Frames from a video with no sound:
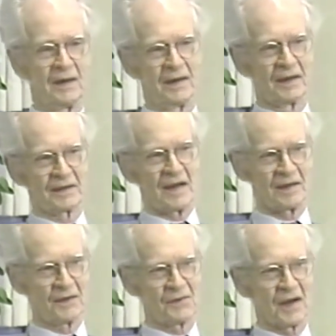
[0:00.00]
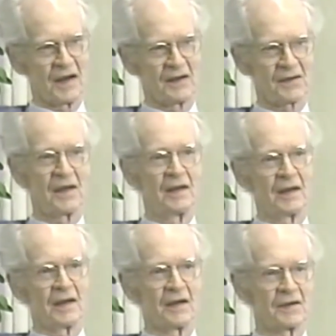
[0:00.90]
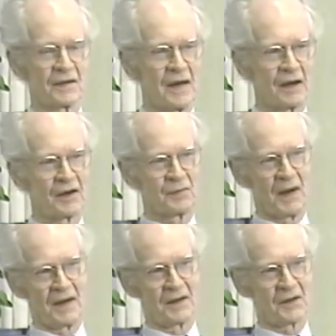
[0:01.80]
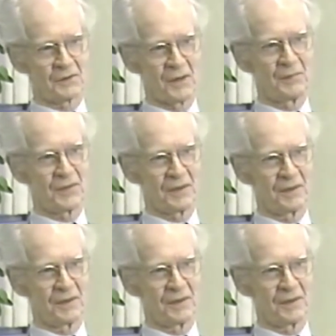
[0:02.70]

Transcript: in cognitive science is knowledge by description.